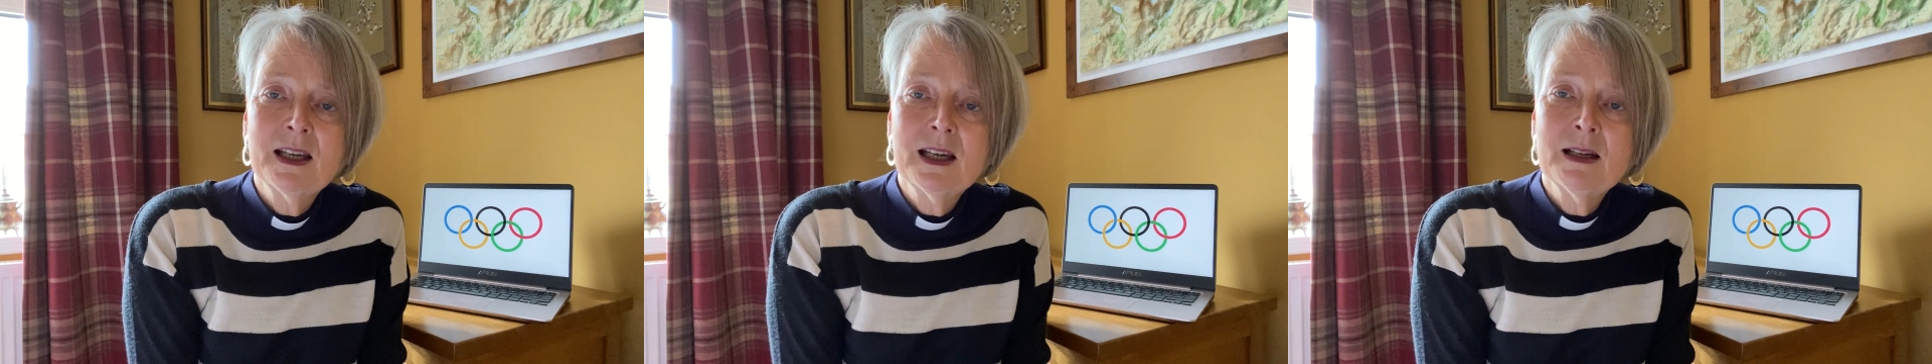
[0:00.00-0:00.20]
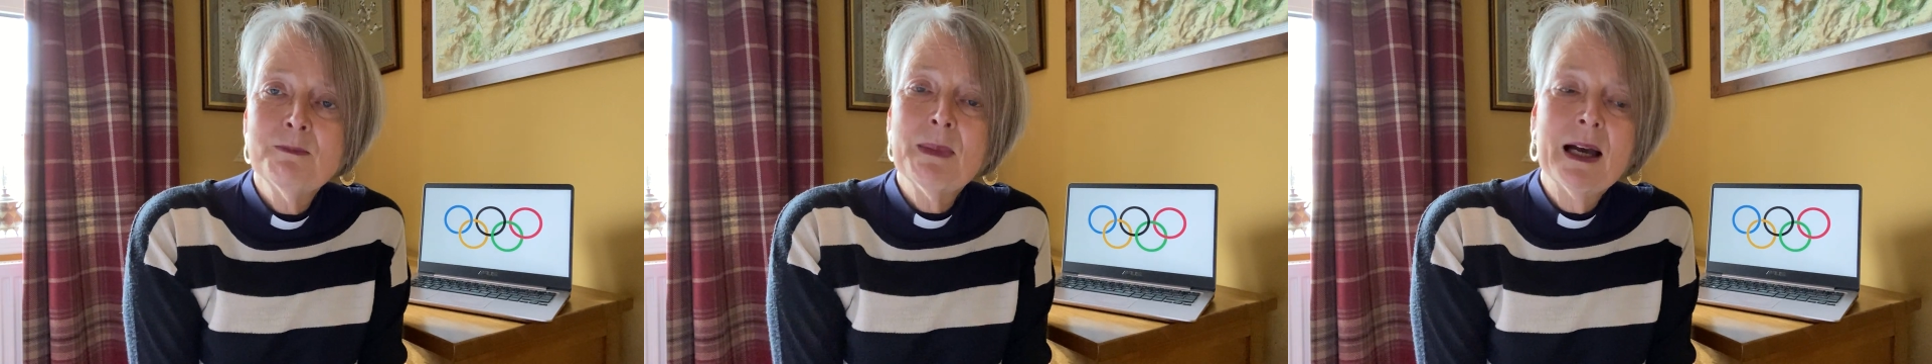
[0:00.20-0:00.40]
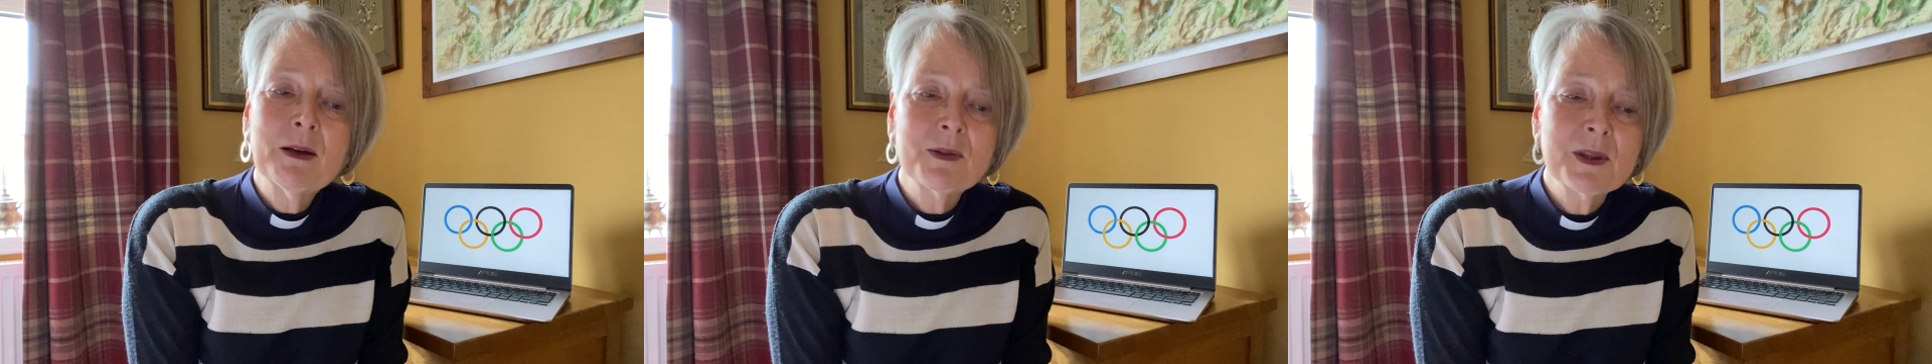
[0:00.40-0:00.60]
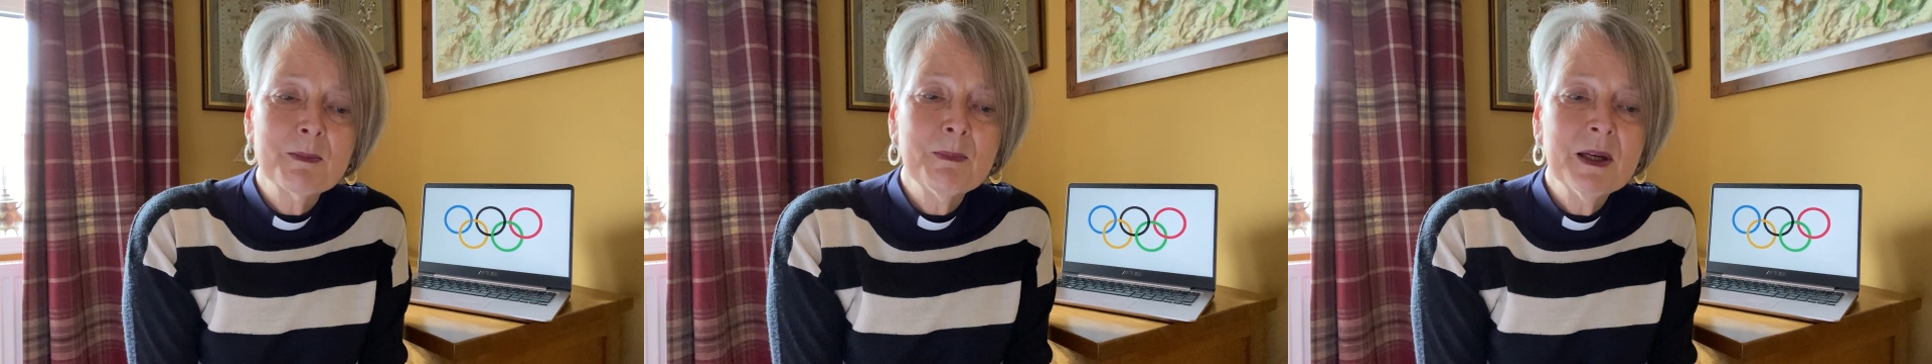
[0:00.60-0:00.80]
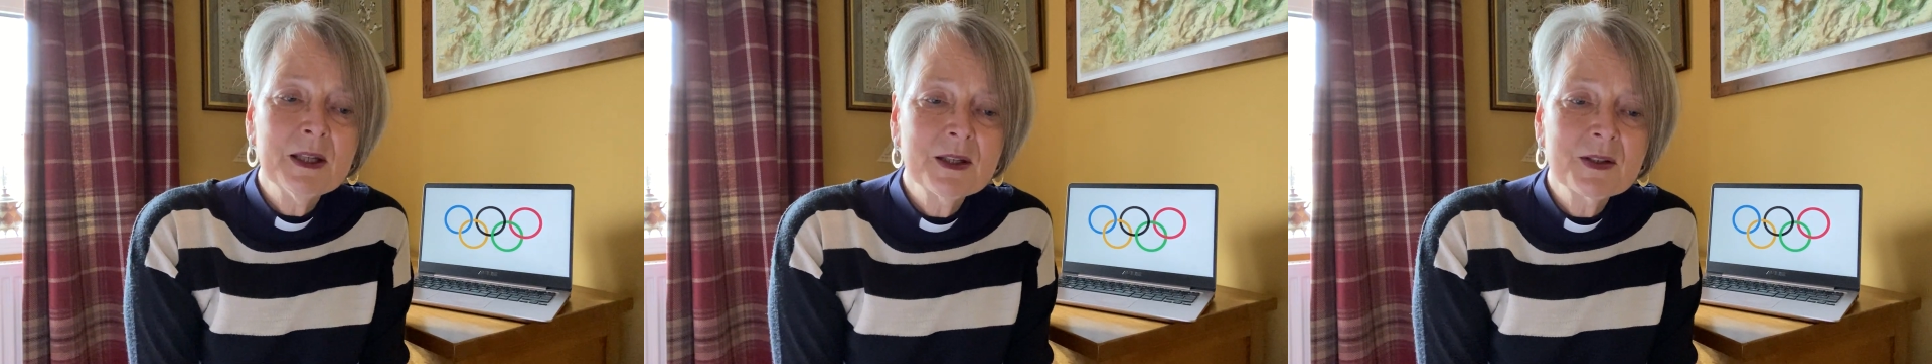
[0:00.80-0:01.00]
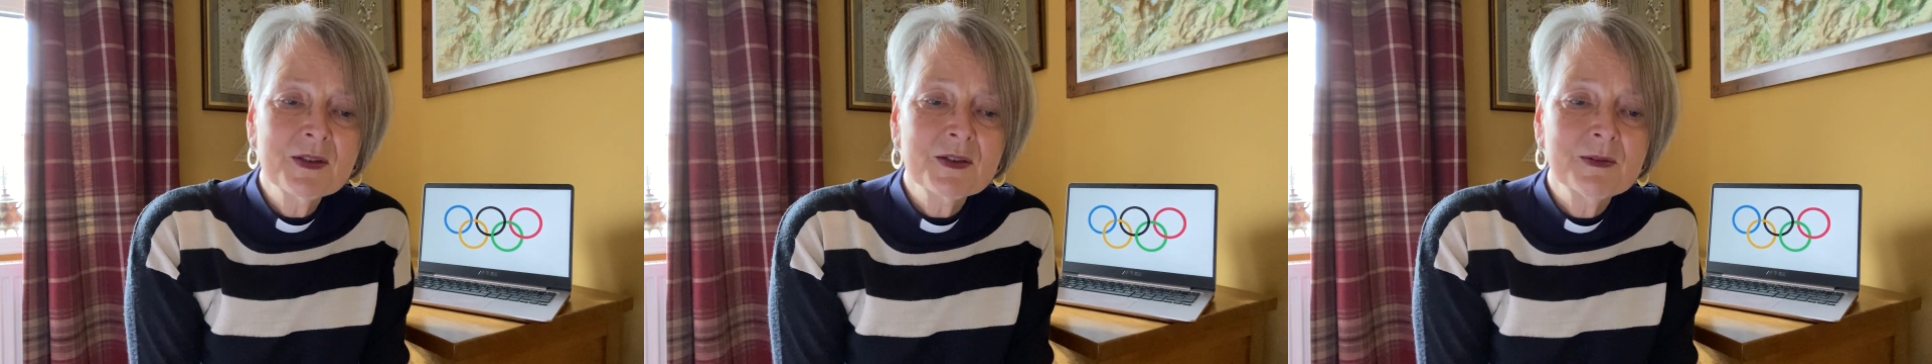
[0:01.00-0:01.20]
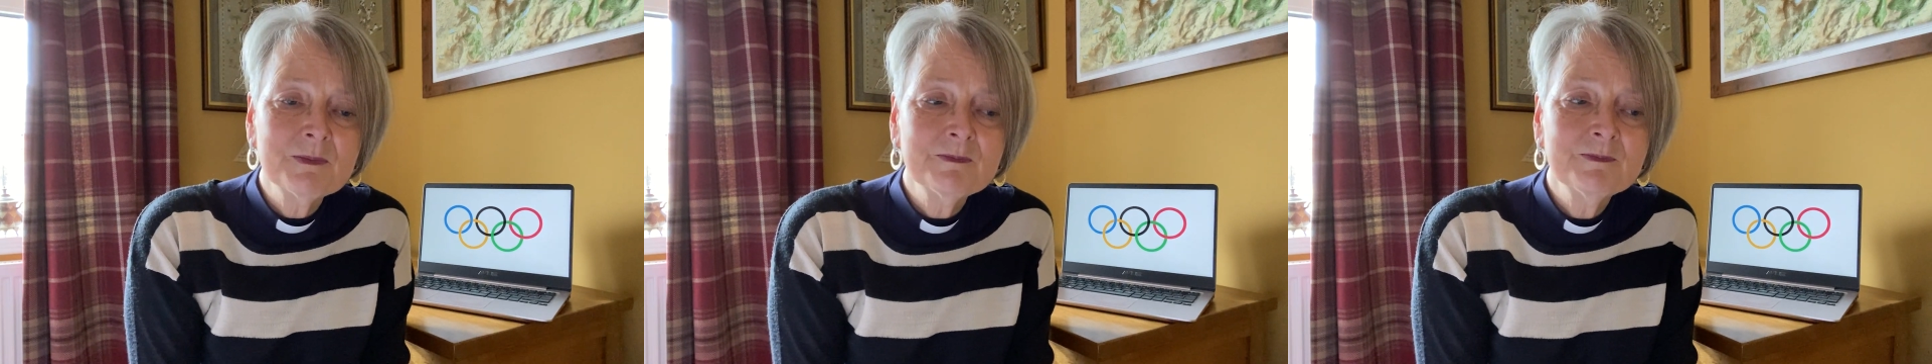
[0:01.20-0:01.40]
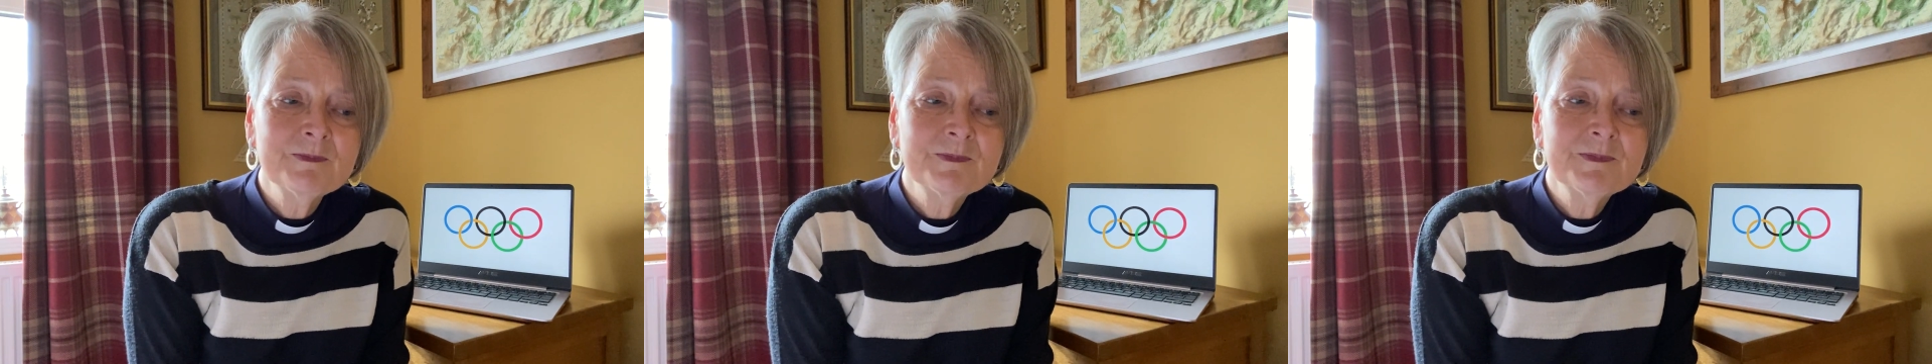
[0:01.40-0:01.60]
about the
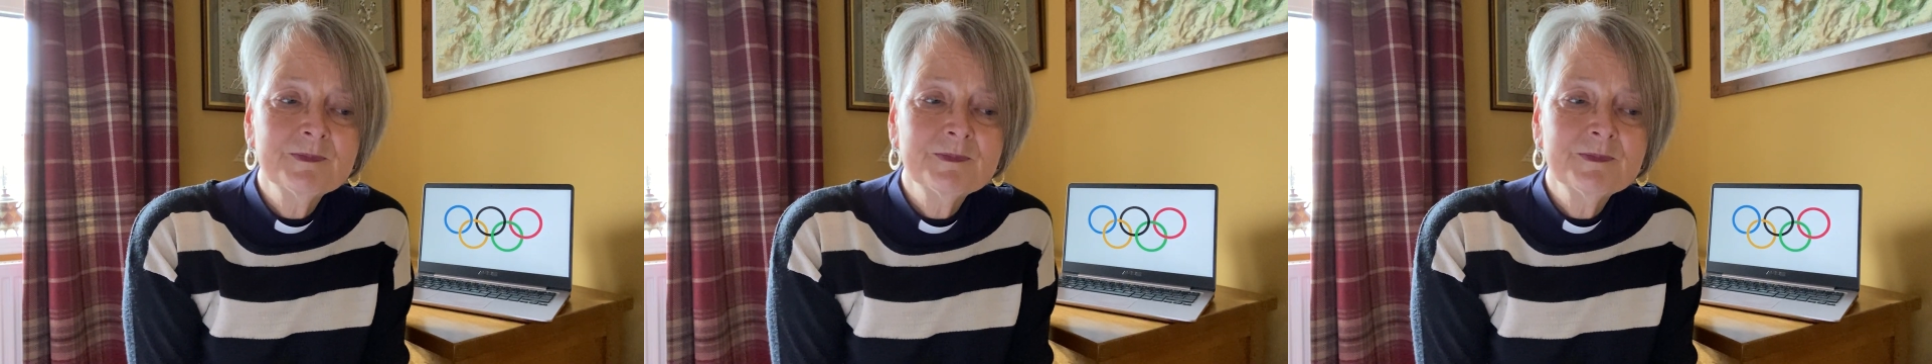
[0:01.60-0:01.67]
person.